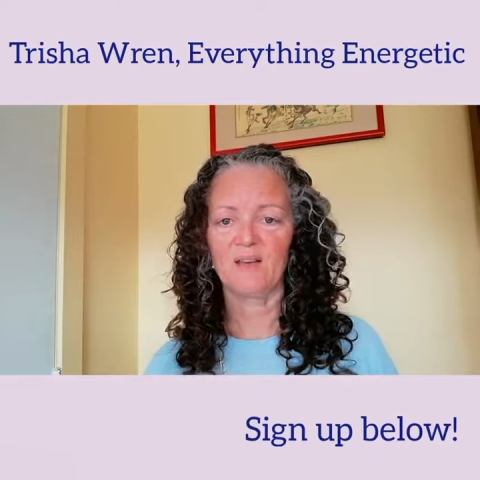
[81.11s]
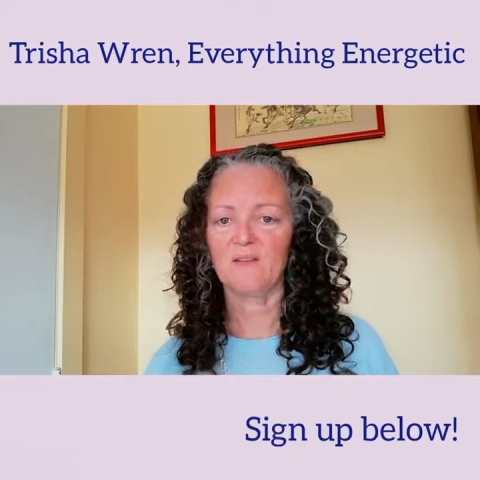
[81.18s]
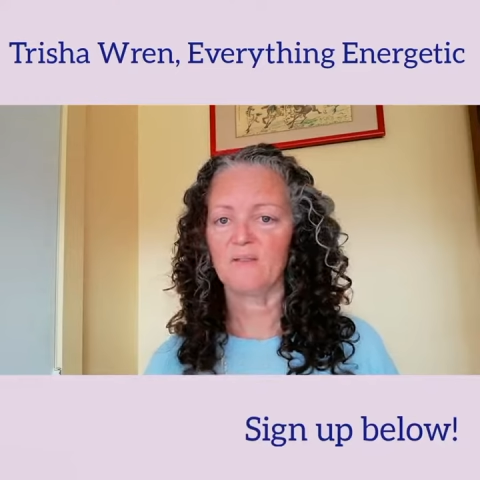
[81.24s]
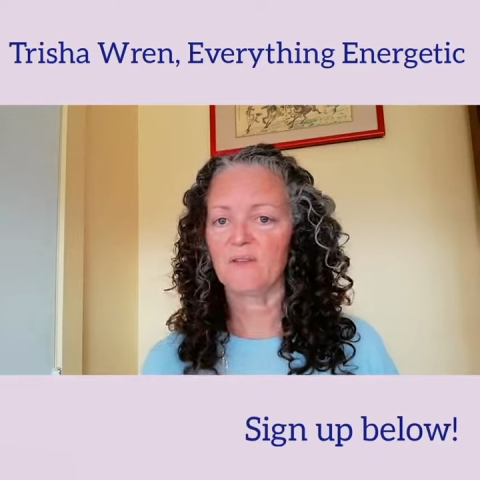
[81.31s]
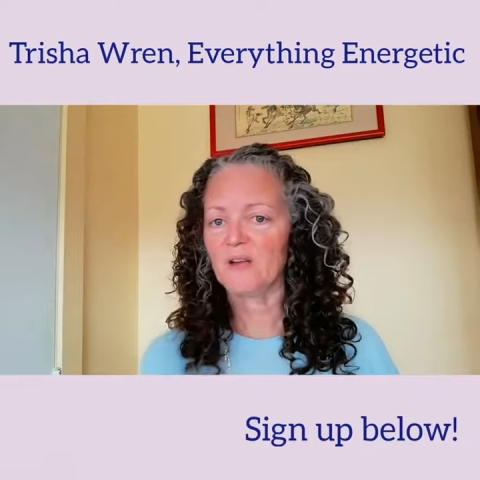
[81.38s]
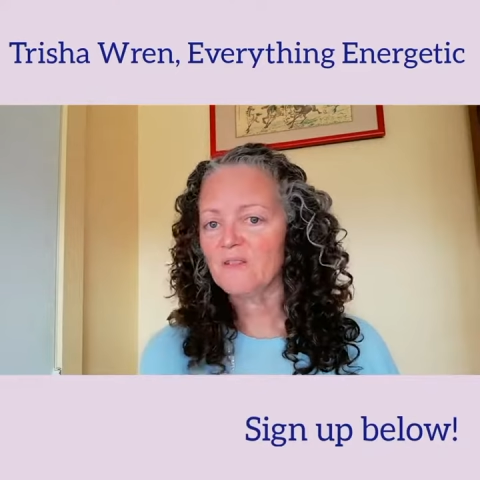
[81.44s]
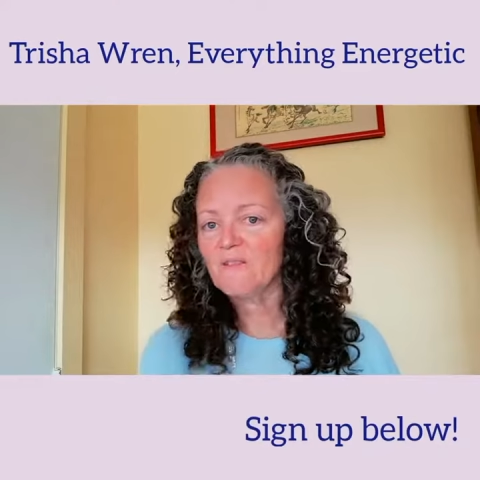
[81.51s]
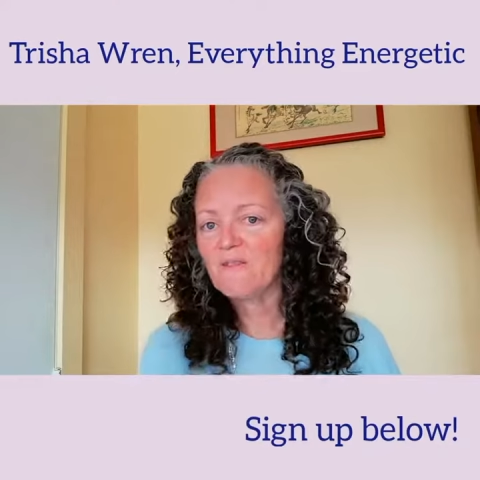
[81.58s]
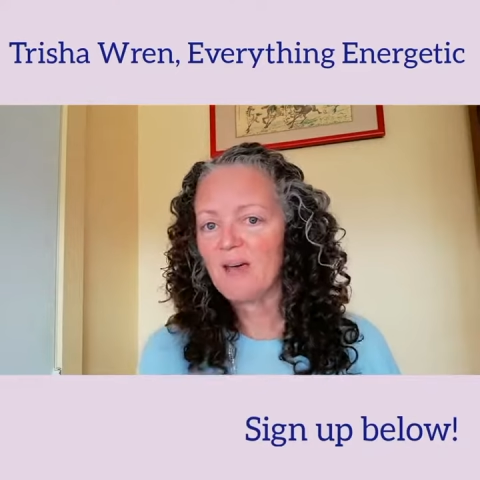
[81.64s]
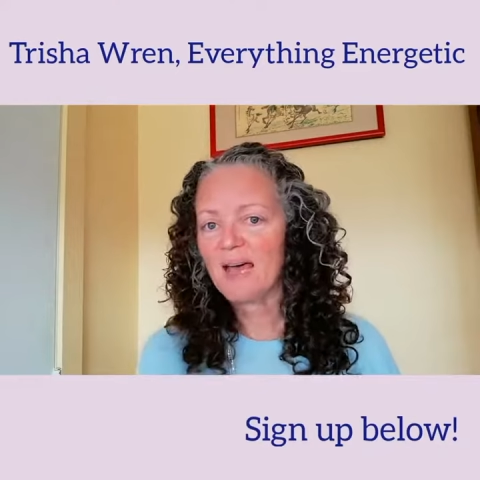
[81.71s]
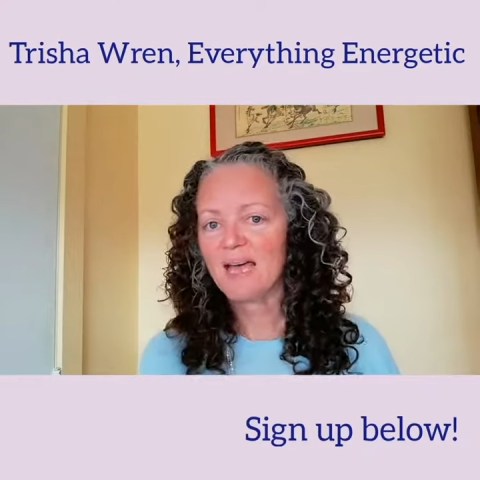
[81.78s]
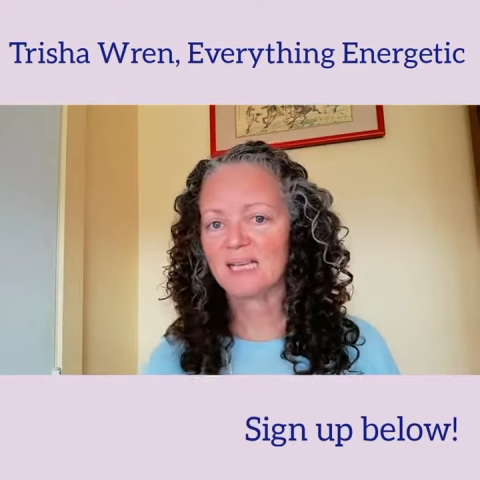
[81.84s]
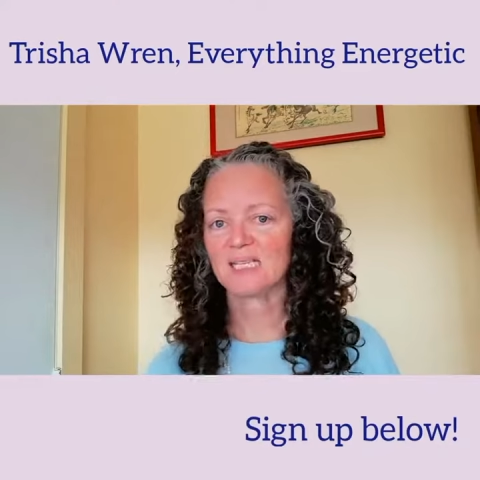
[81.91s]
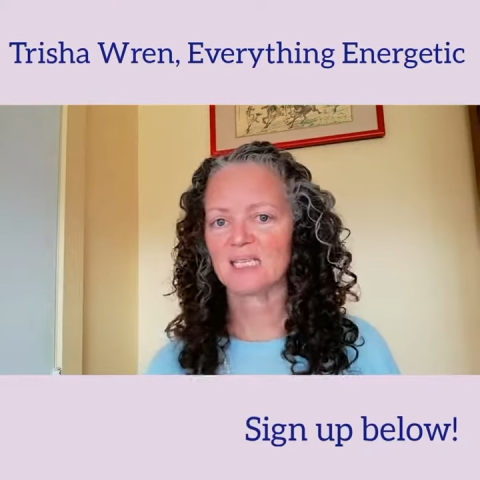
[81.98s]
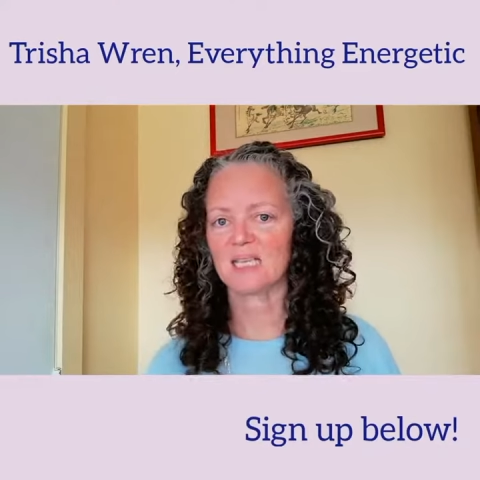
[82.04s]
fun
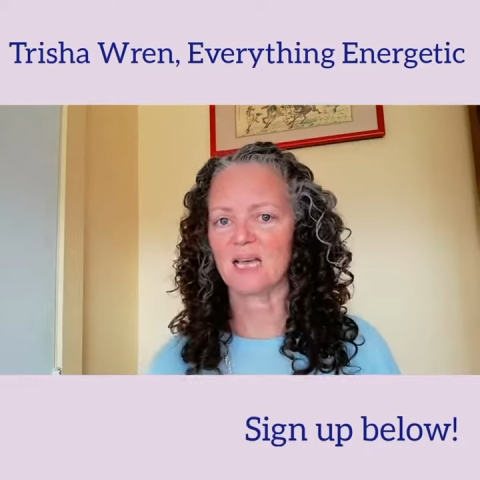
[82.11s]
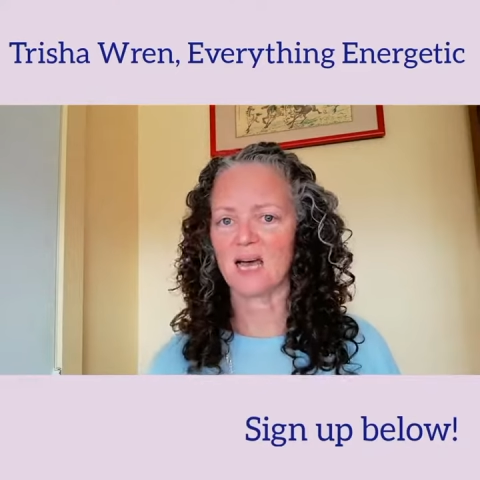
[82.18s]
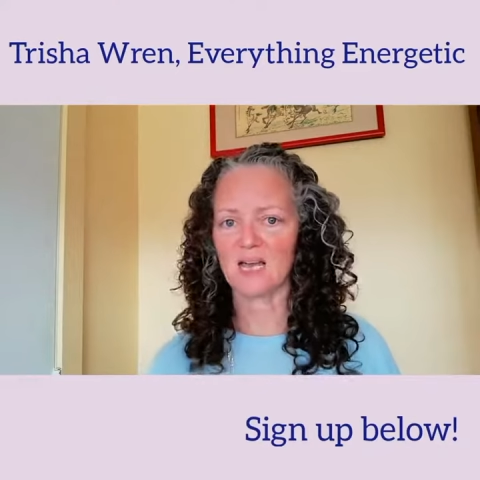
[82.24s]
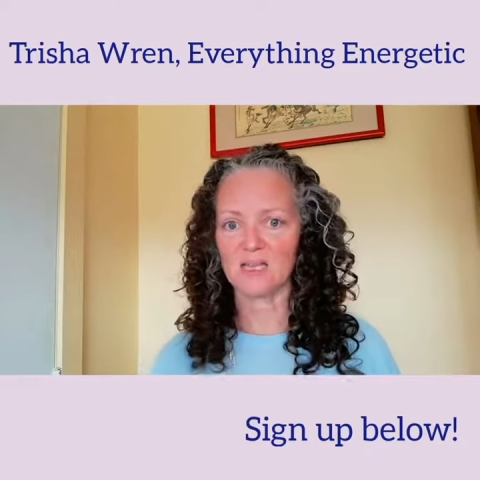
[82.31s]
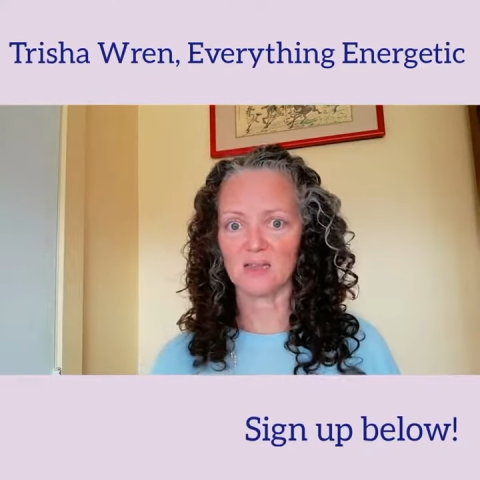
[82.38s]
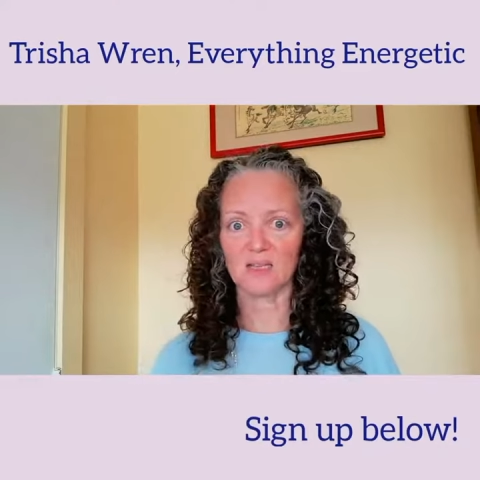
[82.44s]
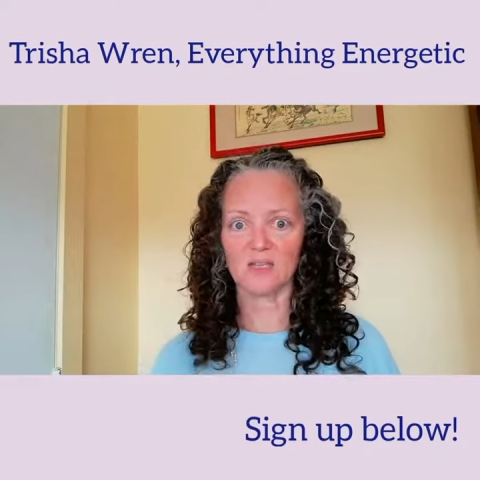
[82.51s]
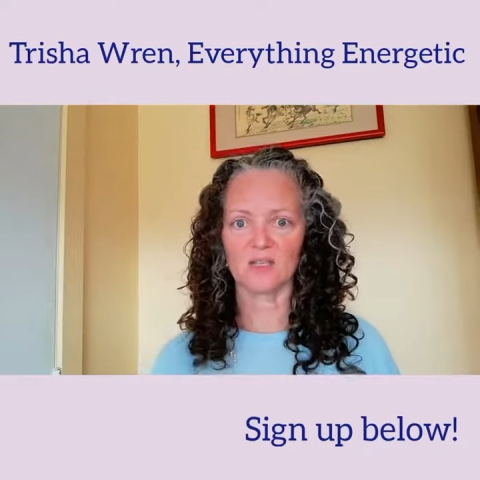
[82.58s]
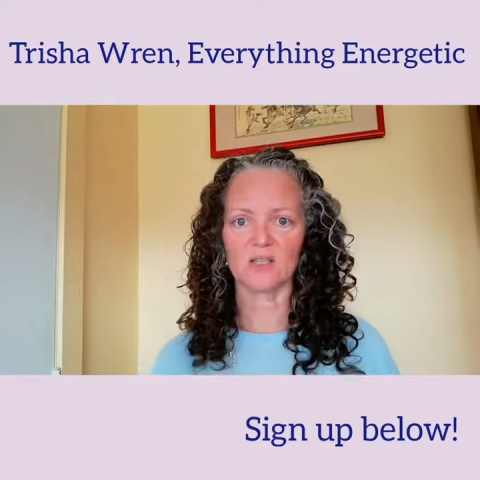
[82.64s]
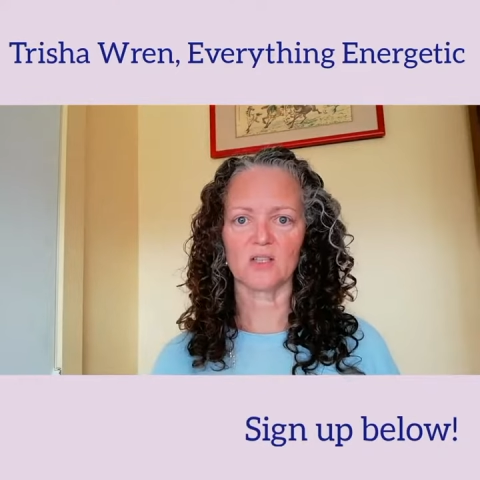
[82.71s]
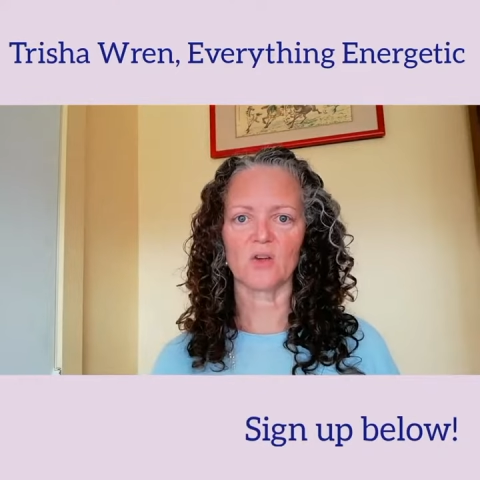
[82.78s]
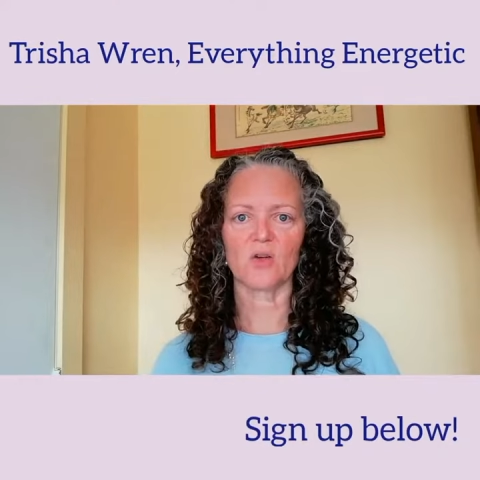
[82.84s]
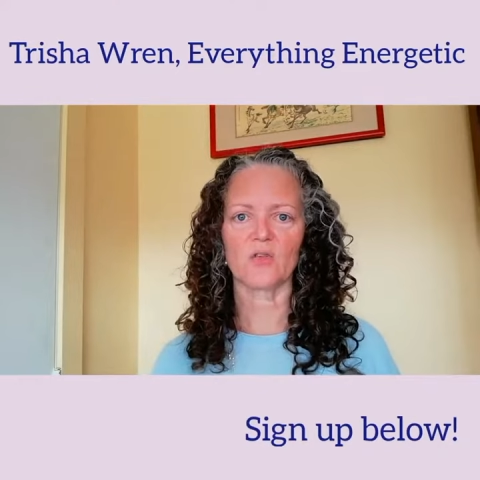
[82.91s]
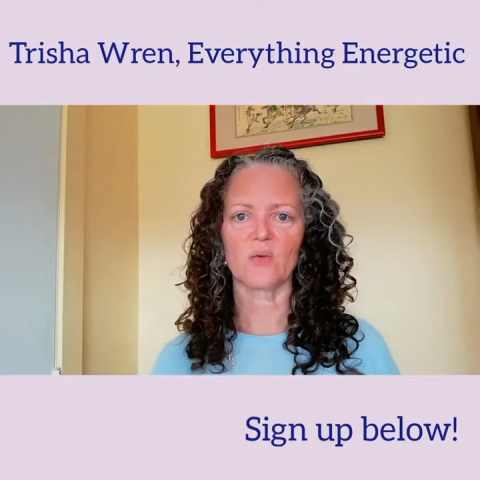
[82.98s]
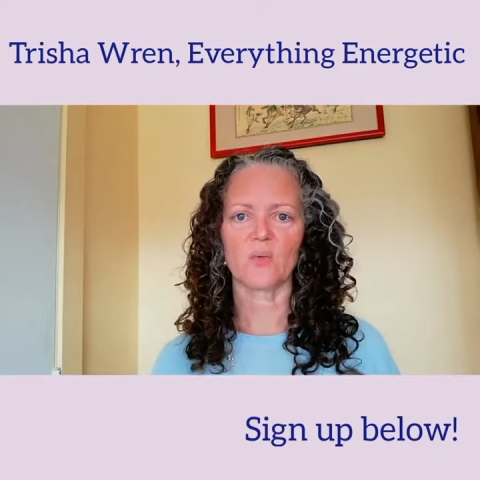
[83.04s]
facts that I learn
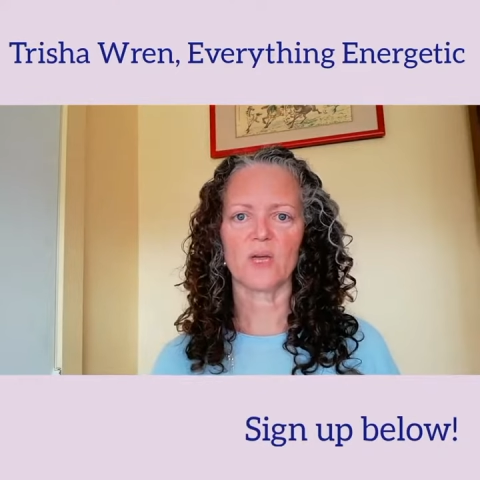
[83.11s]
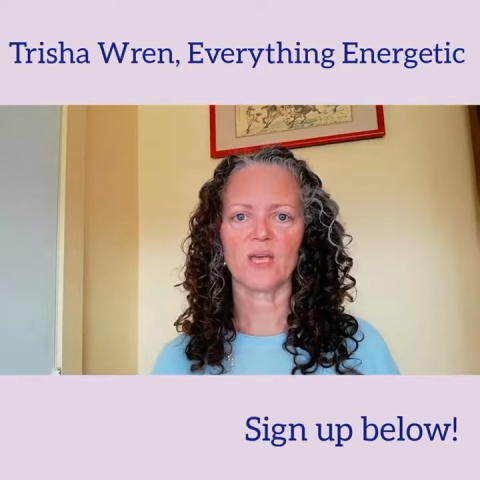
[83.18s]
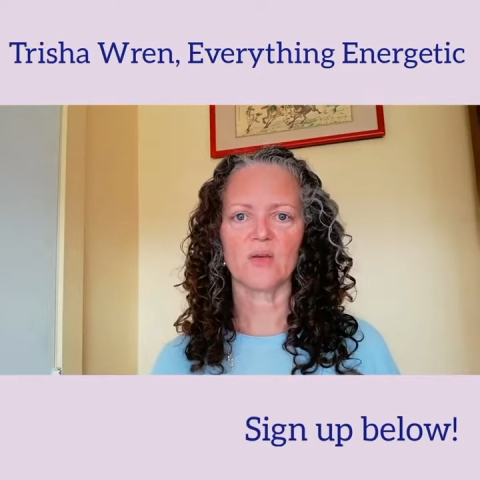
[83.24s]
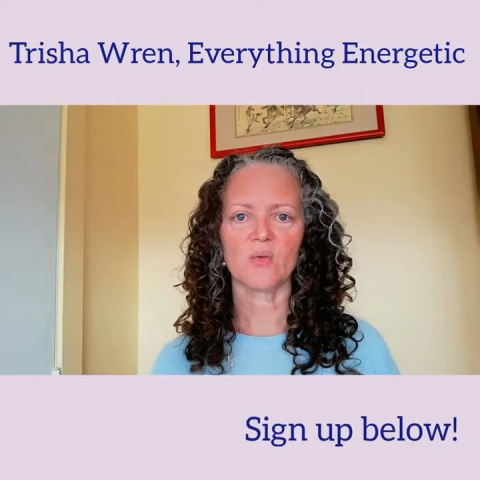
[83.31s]
along the way